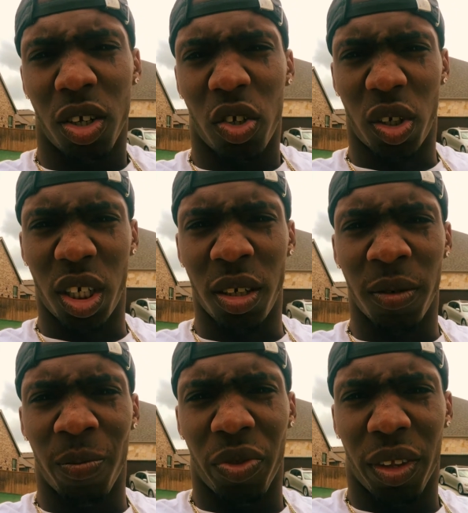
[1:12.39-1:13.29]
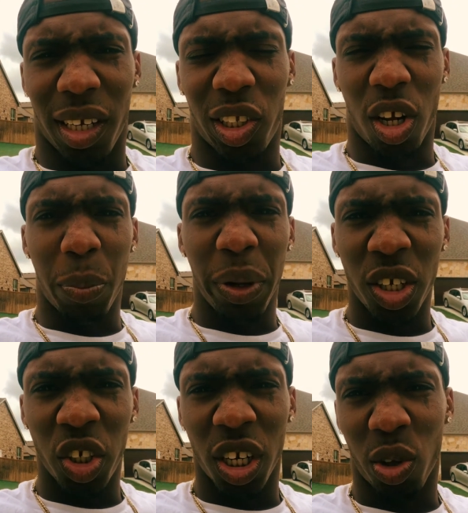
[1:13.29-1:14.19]
So then I started
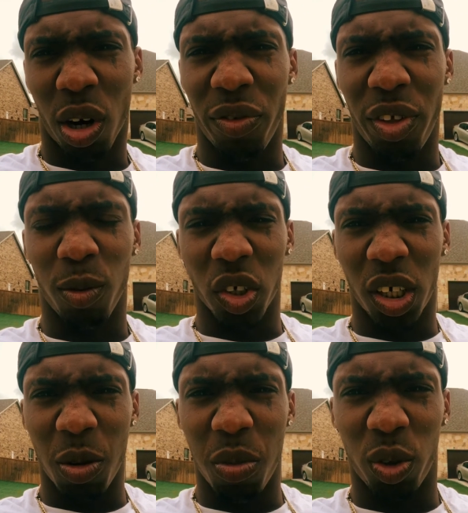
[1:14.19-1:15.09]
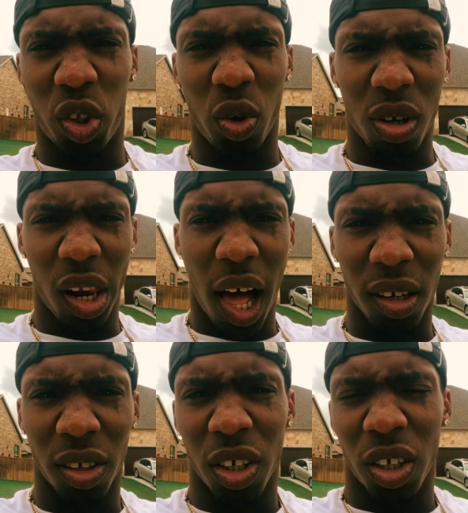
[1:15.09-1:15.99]
plunging. I thought everything was good, but it was still clogged.